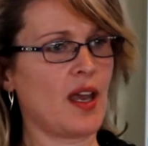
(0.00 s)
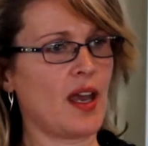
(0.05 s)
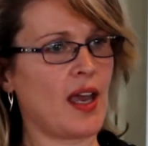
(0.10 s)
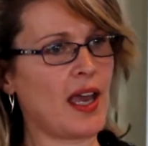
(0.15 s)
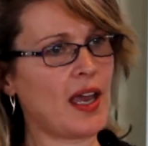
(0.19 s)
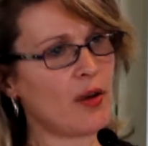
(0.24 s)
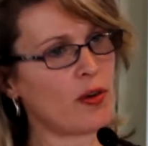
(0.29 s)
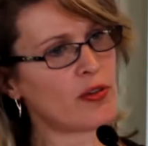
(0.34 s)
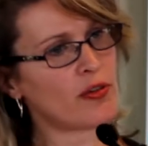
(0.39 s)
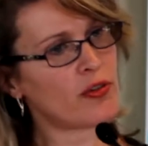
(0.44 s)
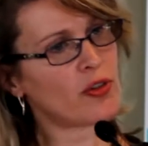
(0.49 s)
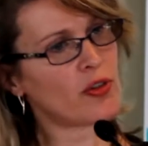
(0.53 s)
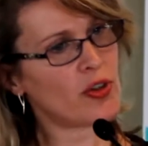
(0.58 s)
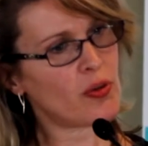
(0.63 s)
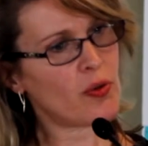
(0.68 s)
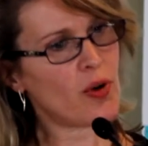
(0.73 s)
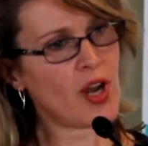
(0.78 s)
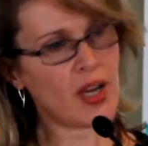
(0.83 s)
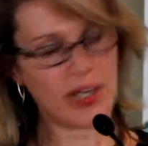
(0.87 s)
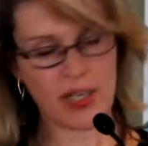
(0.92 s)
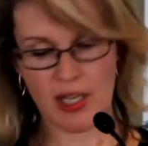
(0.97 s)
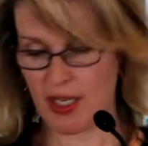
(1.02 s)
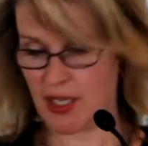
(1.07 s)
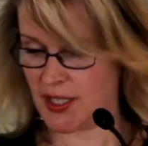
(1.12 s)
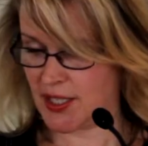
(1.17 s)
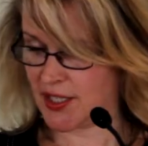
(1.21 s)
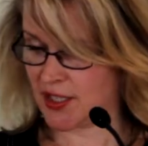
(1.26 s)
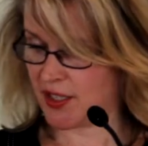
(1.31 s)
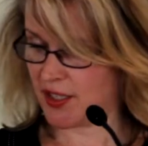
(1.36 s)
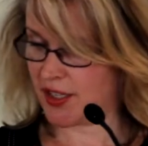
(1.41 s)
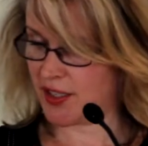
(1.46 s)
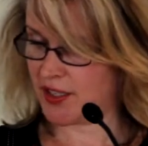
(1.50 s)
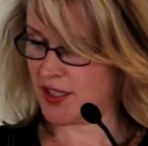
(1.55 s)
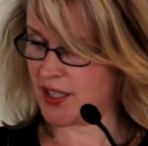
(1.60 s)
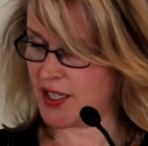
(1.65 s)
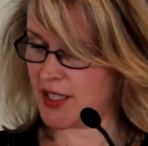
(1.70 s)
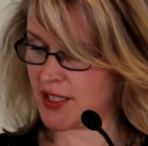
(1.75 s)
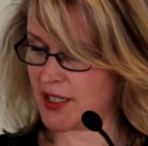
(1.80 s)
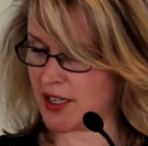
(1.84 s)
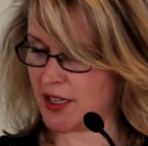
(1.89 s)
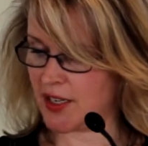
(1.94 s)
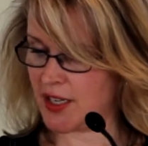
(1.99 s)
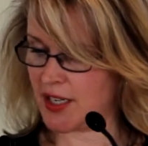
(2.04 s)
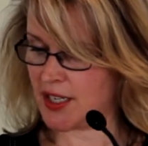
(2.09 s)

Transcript: However, on the right-hand side, these are